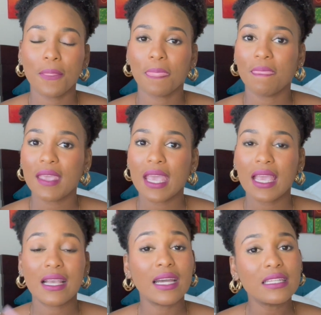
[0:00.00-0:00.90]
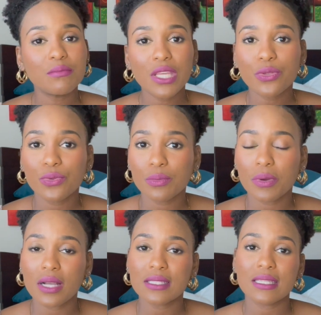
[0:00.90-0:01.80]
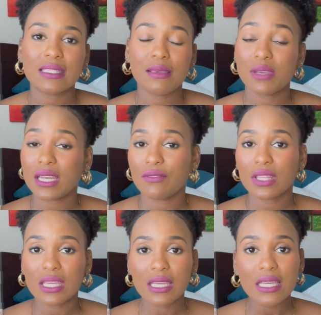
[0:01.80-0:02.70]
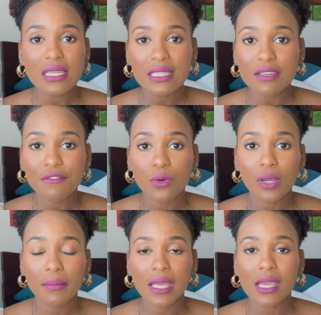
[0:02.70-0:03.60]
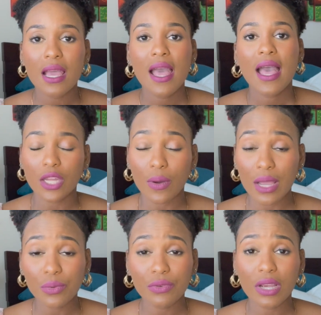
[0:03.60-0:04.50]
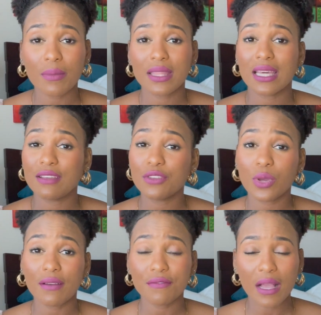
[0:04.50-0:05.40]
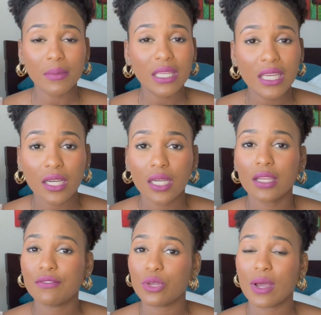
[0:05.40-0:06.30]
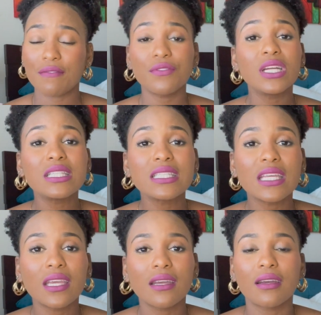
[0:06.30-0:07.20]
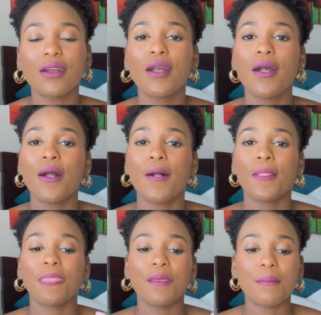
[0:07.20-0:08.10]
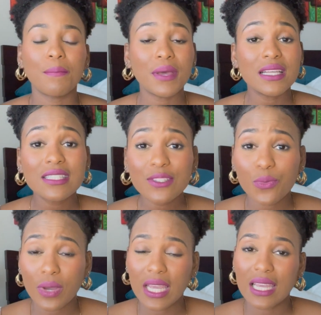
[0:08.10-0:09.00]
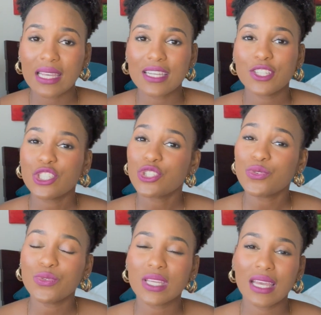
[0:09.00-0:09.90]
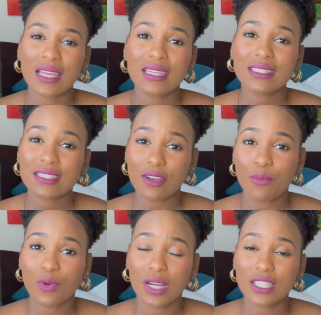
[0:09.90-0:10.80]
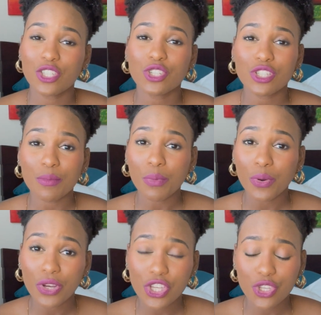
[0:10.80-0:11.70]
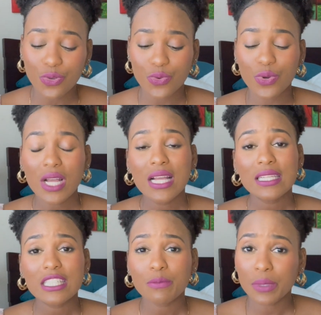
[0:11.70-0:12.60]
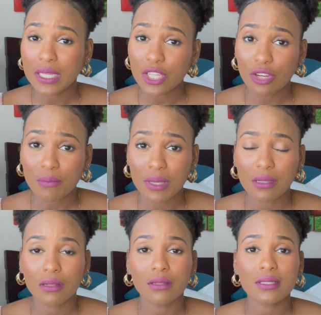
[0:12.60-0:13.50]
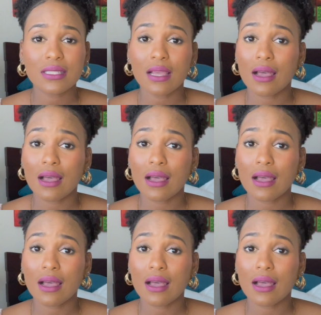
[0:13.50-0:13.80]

They guided me through the process. They made everything easy for me. Now, I would recommend that if you have family here, if you have friends here, the best way is to get someone to support you, split your bills.